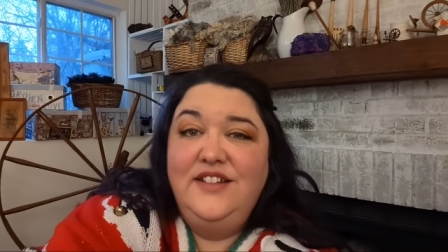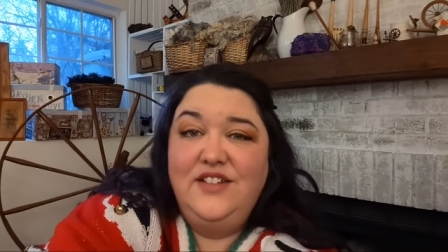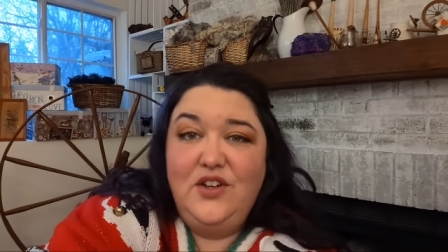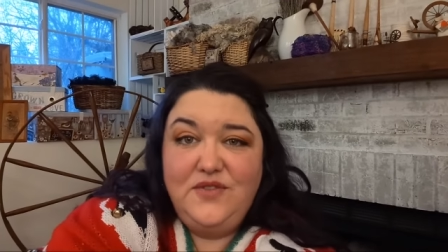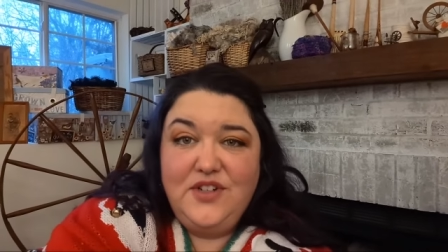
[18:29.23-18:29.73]

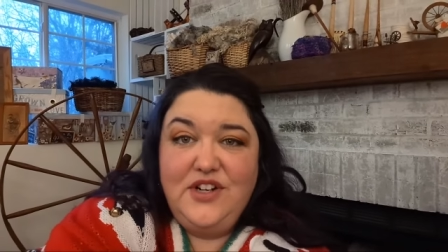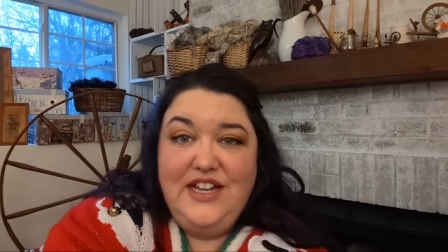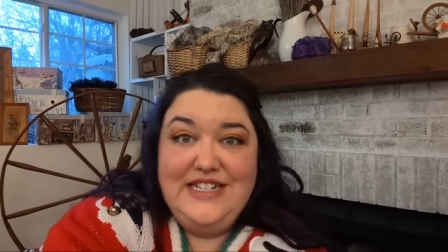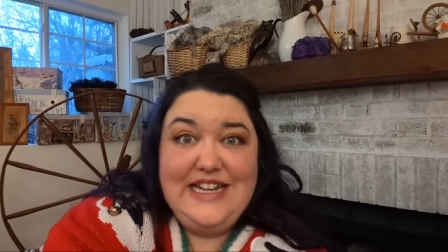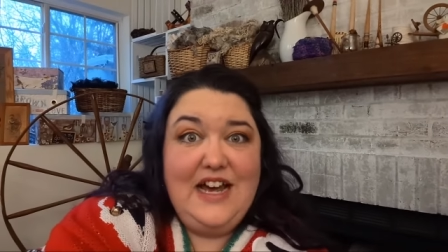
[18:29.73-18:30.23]
over
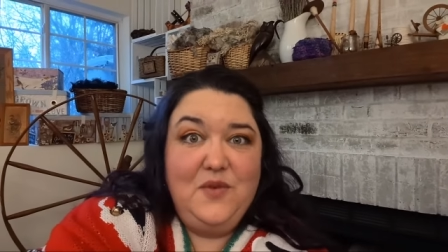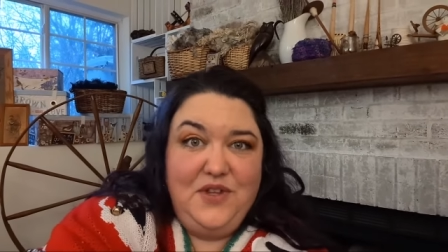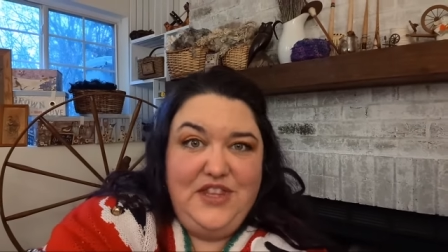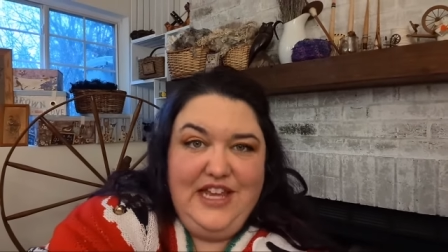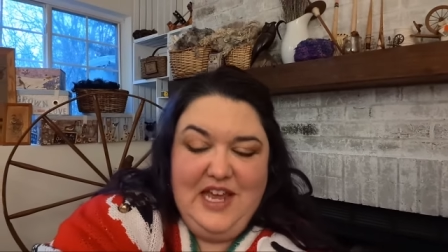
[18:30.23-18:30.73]
and down
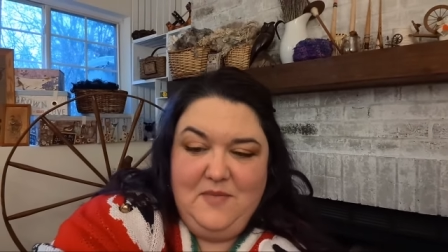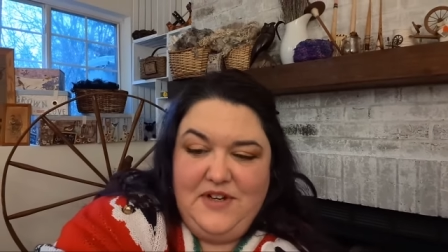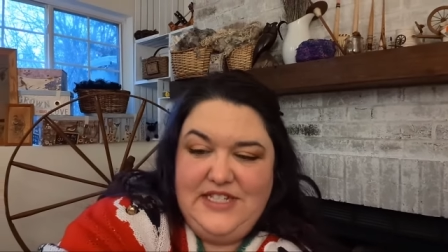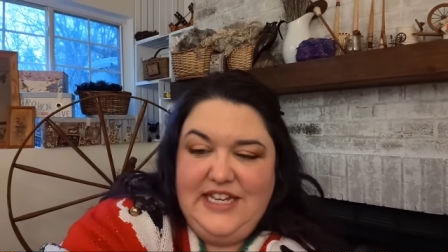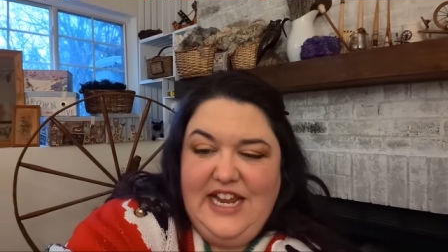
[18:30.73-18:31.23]
with the camera
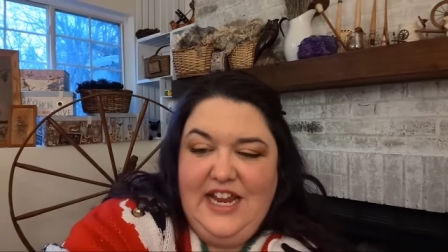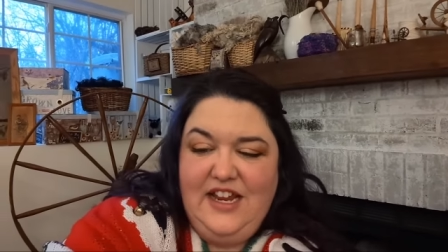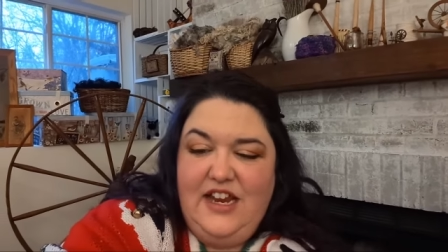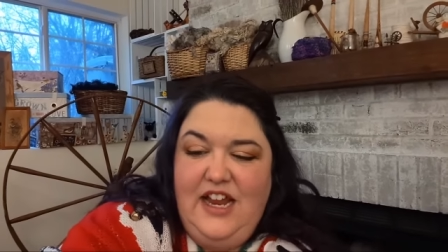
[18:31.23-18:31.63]
today.